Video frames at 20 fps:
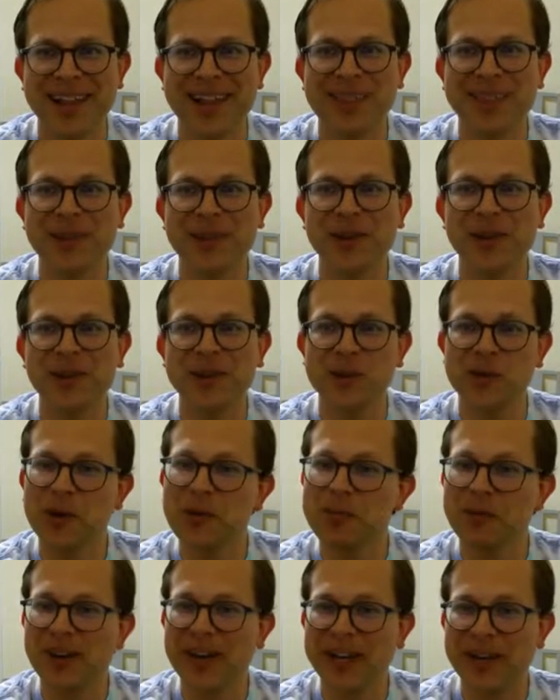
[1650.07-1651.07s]
The gold
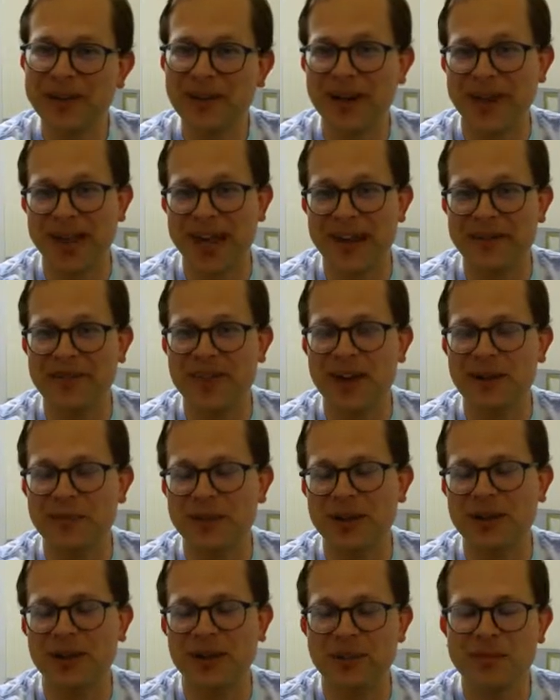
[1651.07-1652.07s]
swooper I don't have. That
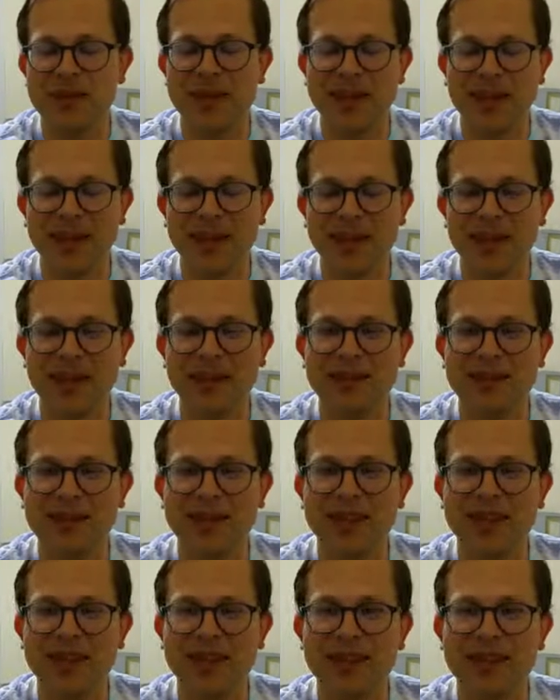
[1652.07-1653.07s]
be, could be kind of neat to
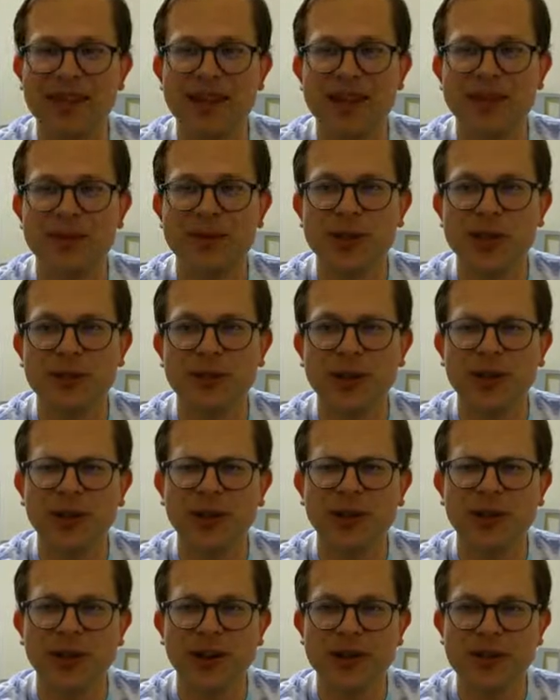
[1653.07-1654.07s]
get it. The silver and
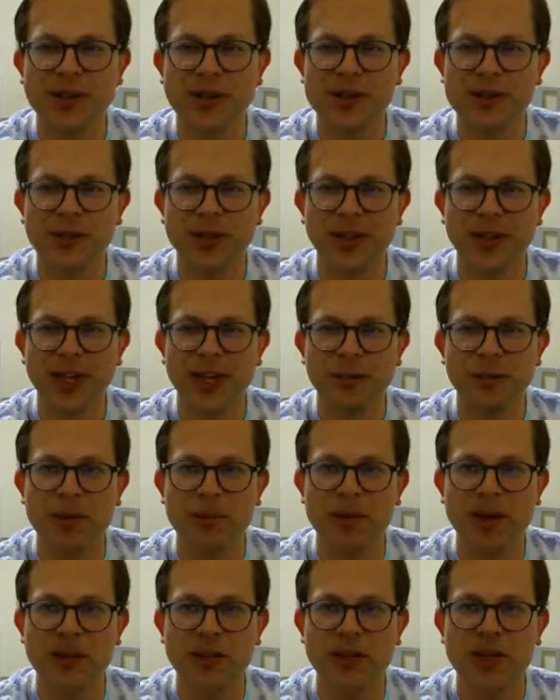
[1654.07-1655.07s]
gold harsh doesn't really help me
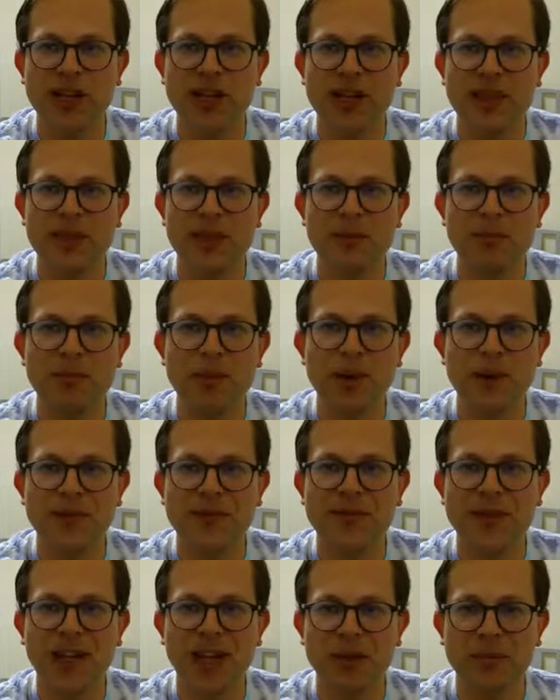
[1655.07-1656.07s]
much. The most
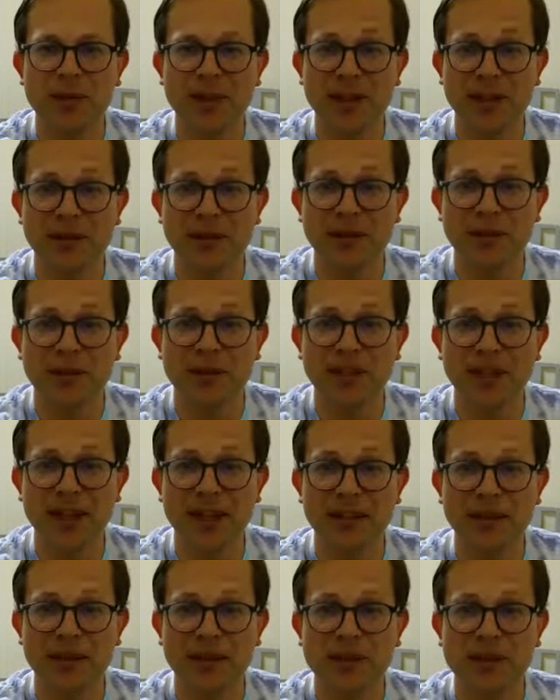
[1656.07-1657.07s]
valuable out of those
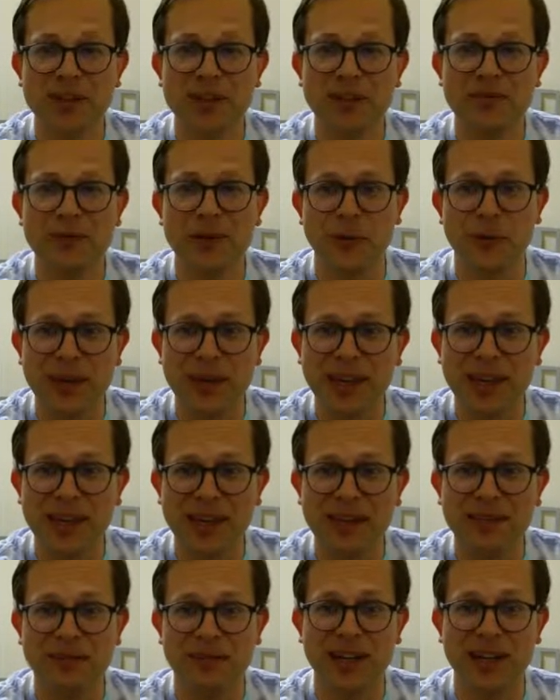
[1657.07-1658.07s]
gliders for
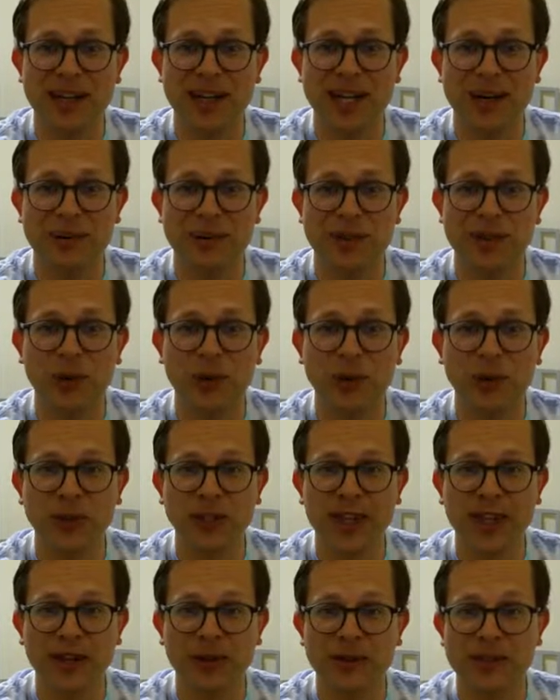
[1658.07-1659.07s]
me right now is the gold
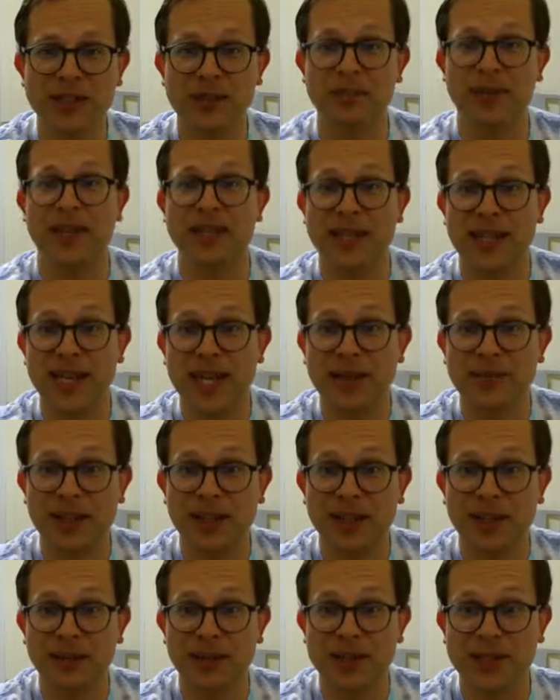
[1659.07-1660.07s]
glider, simply because I have it at
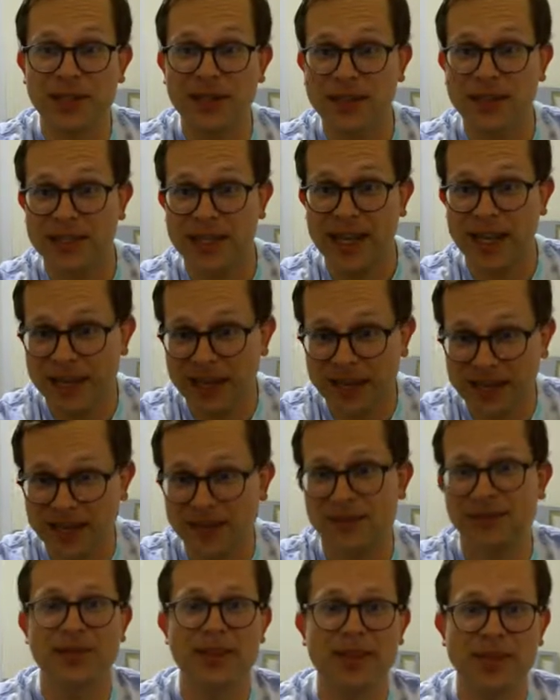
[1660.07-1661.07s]
level six, and it
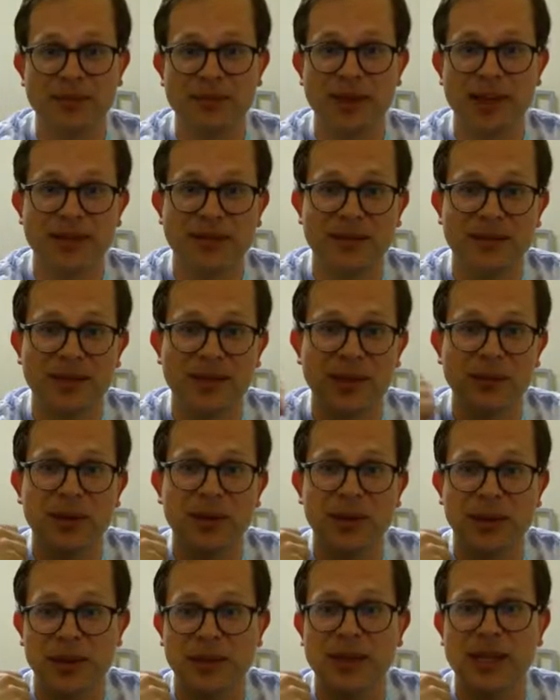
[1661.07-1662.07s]
is my can be,
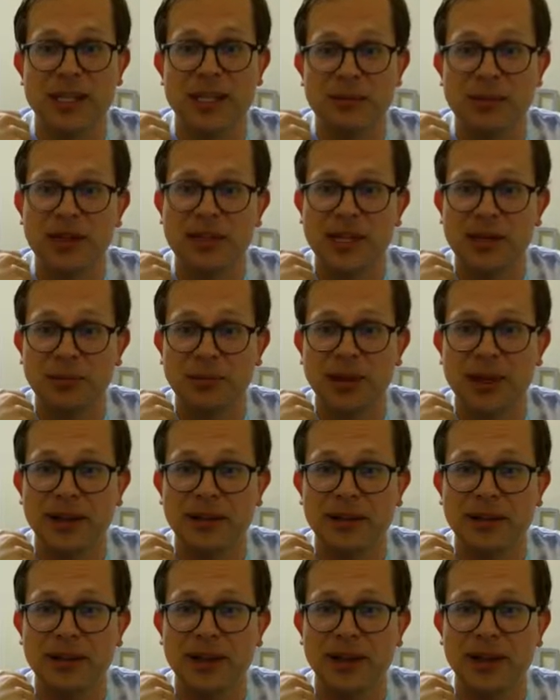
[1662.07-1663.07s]
is my top
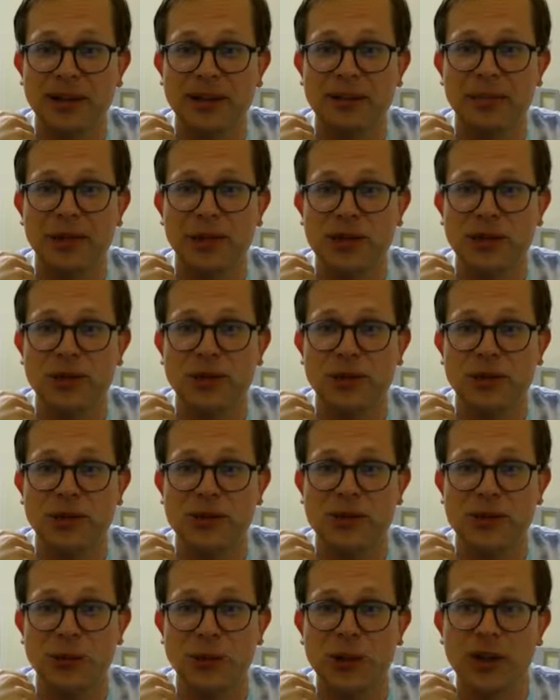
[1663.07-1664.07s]
glider on a bunch of
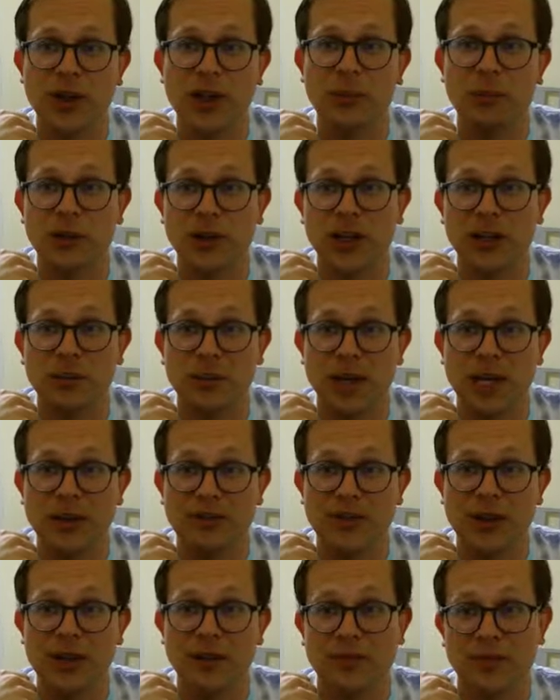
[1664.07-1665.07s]
courses, or would upgrade me
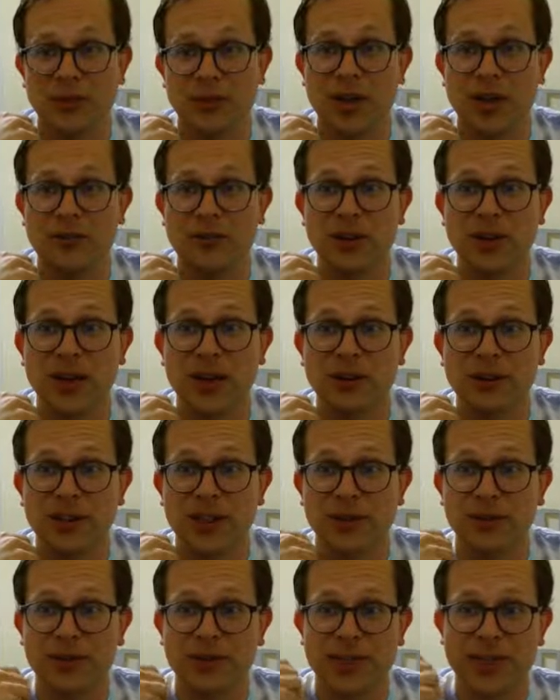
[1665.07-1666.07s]
if it ever ever got to
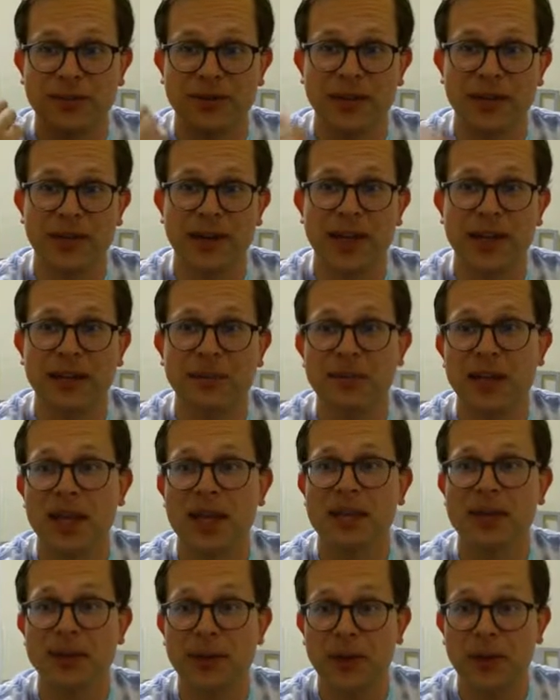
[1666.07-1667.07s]
level seven or eight.
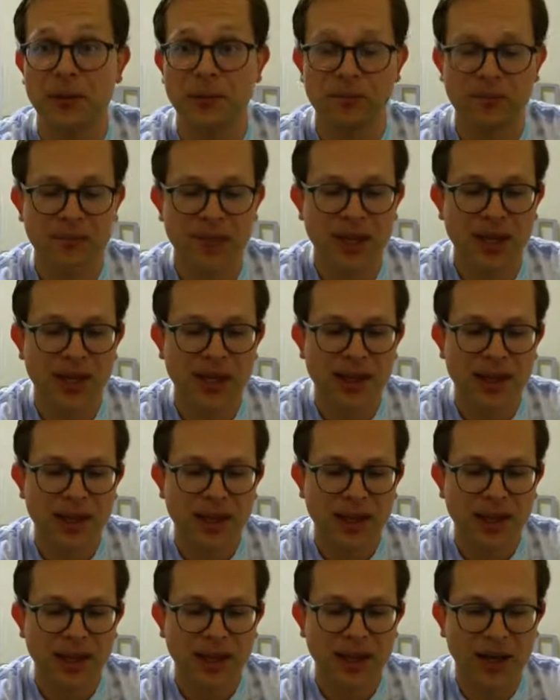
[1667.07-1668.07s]
So,
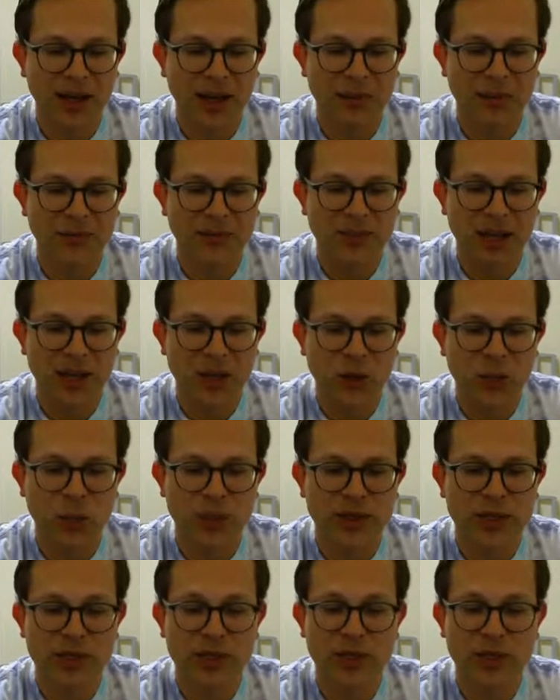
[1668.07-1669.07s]
um, we're
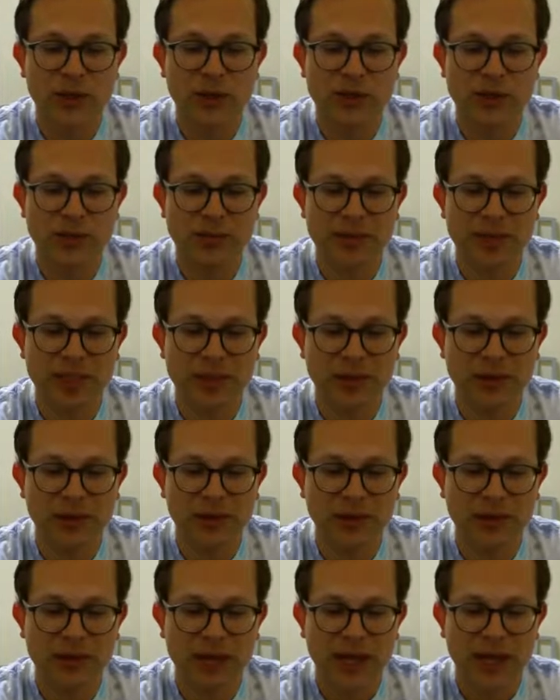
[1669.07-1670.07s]
just gonna do some
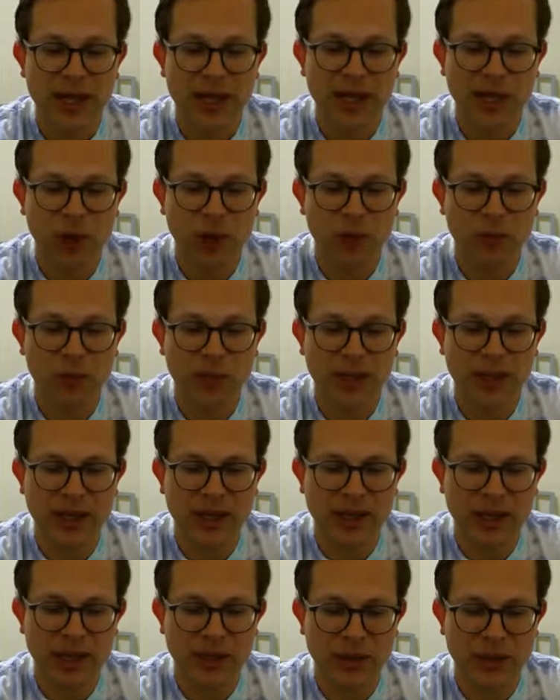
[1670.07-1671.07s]
singles and hope we can
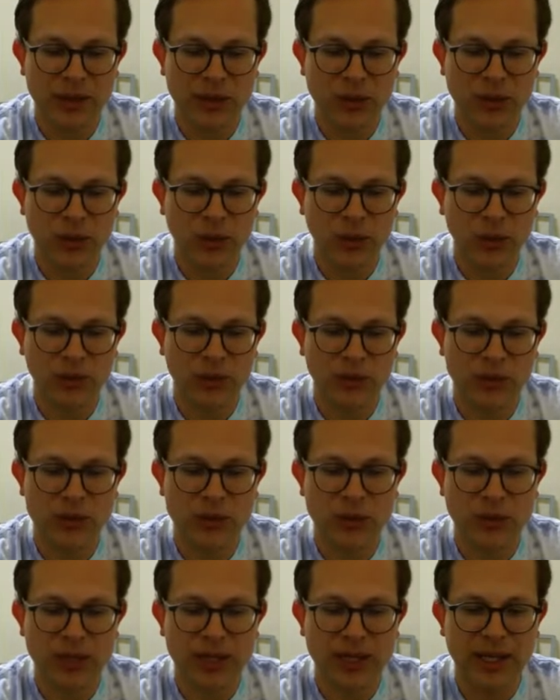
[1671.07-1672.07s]
get the gold
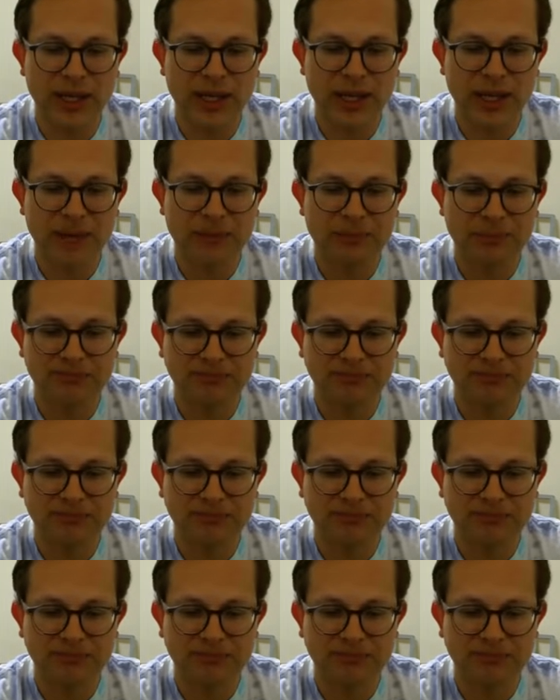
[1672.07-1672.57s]
zucchini,